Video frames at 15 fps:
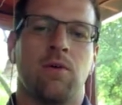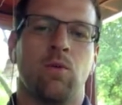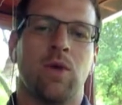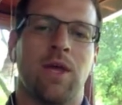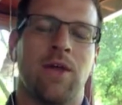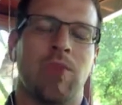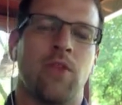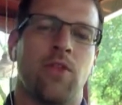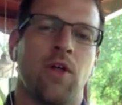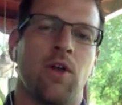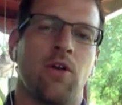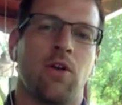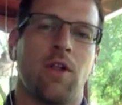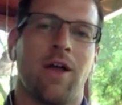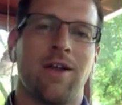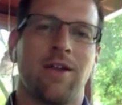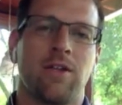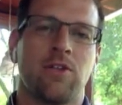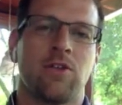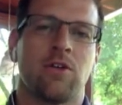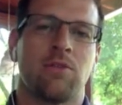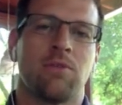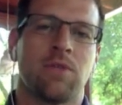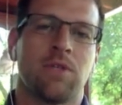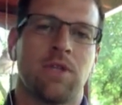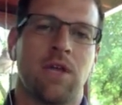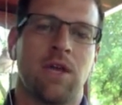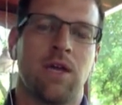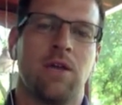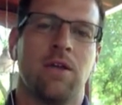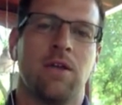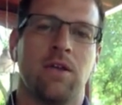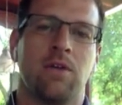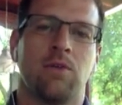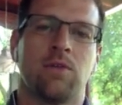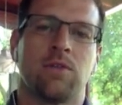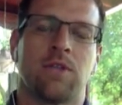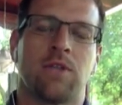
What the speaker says: we had the Thunder and Lightning tournament today. It was an